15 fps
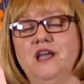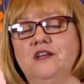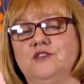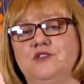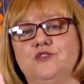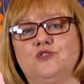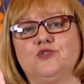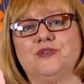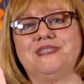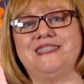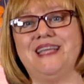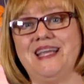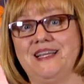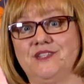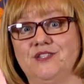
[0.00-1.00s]
to
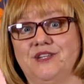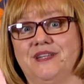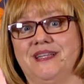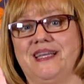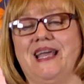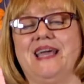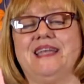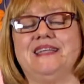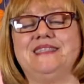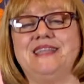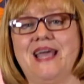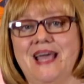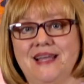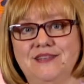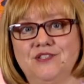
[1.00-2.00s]
strategically and
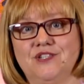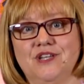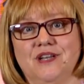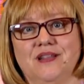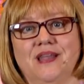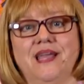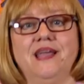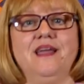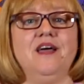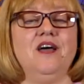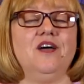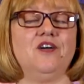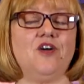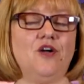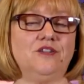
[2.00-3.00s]
intentionally
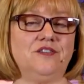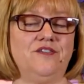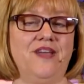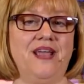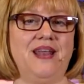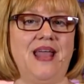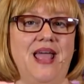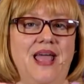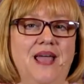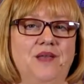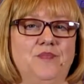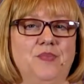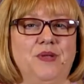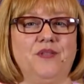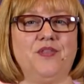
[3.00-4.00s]
cultivate and
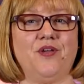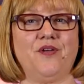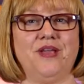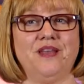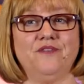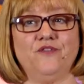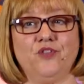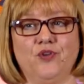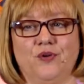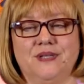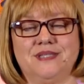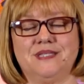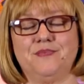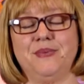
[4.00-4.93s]
build their influence,